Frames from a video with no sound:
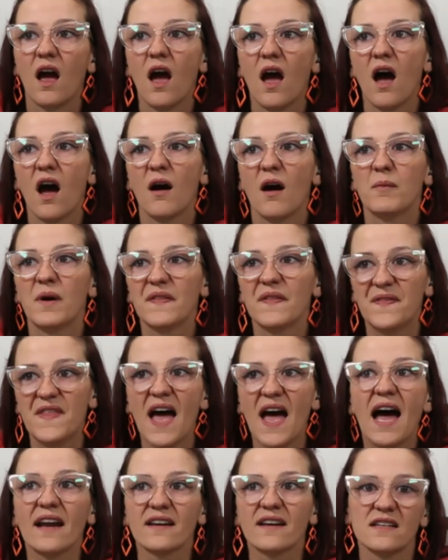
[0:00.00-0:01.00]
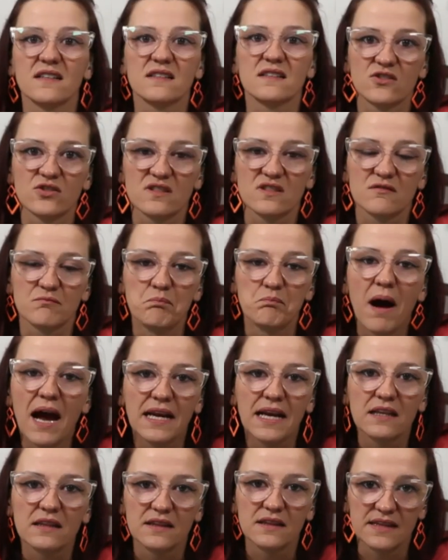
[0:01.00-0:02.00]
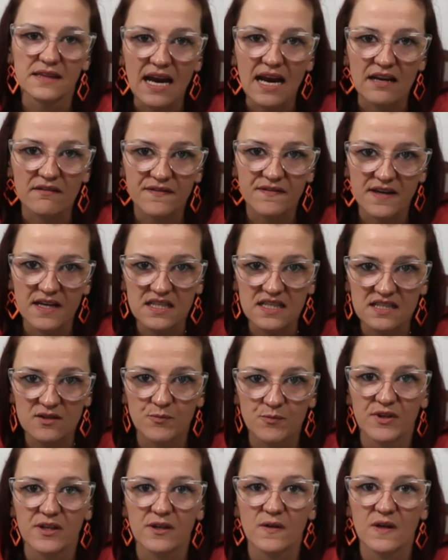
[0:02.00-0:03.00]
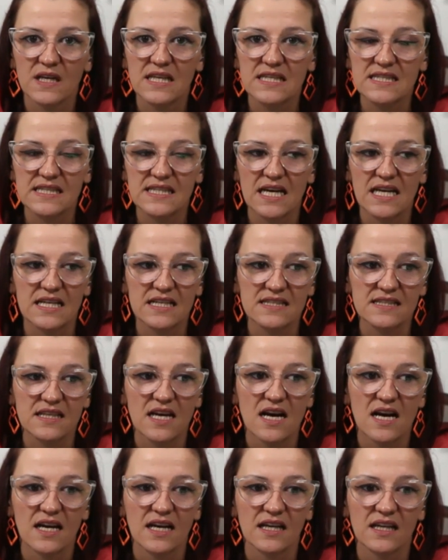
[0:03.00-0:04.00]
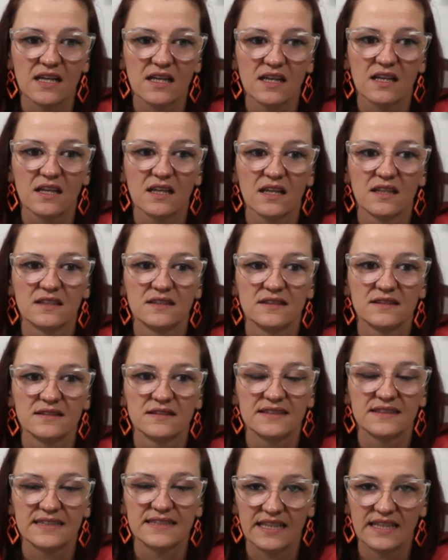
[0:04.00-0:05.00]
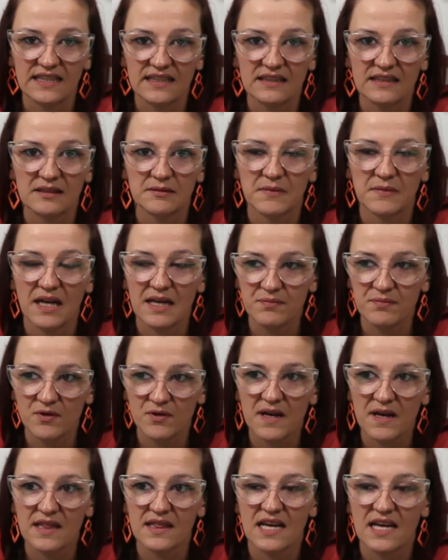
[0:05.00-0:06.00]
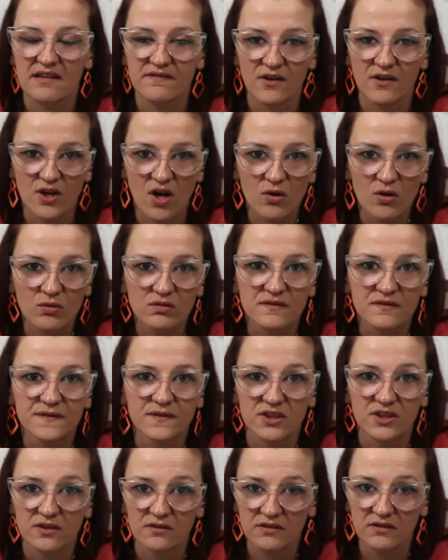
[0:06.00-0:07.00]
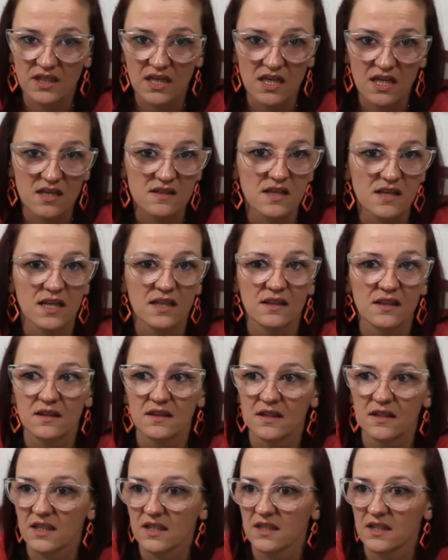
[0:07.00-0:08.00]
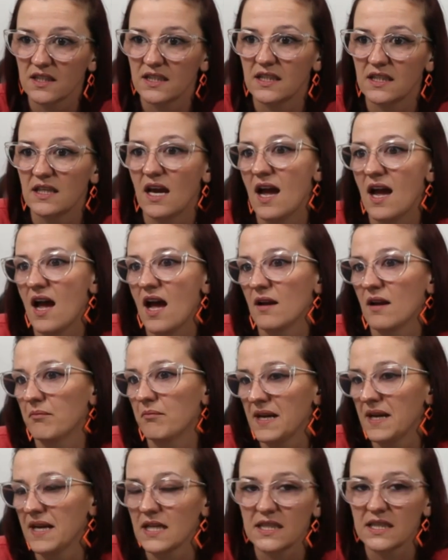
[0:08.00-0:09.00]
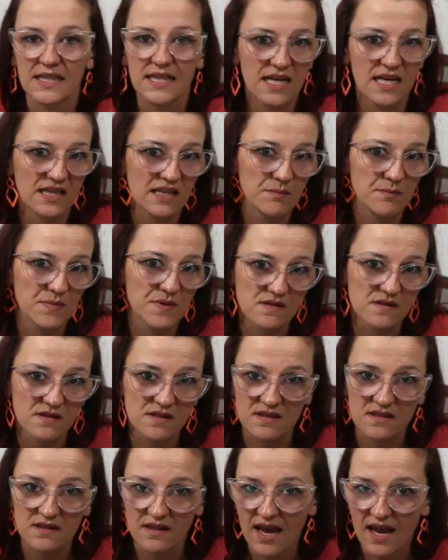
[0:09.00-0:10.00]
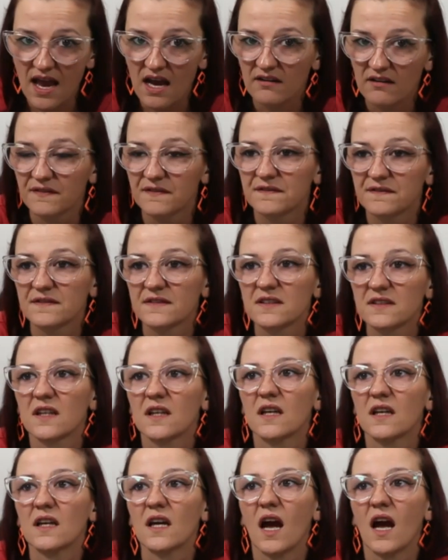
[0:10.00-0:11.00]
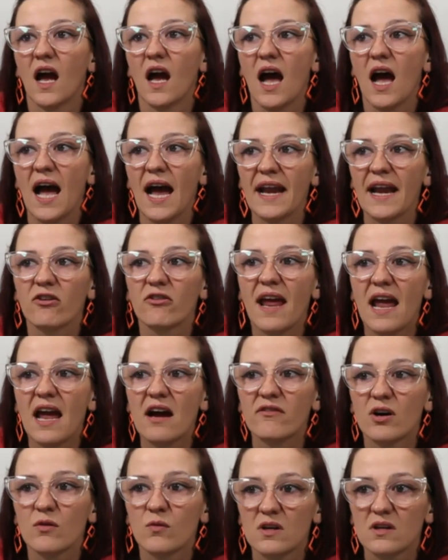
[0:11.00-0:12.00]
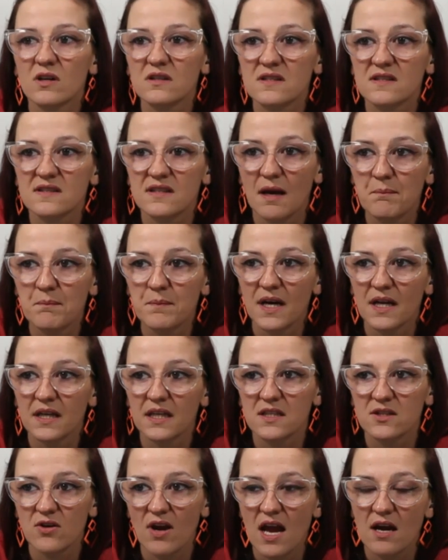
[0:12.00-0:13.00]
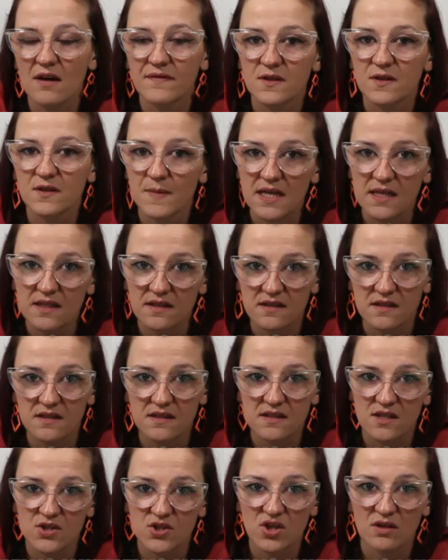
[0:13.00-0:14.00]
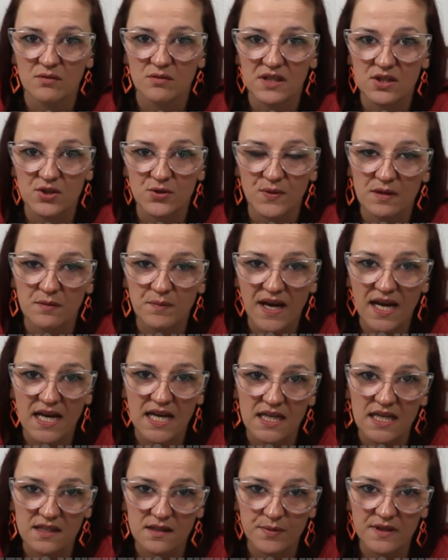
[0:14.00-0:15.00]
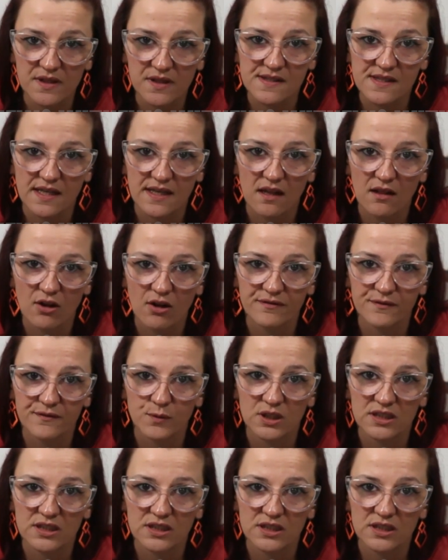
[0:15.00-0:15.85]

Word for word: but that is just my life experience that is like damn i put my life on hold for 2 years i literally had barely any business left i don't ever want somebody to have to make the decision between paying the bills and a loved one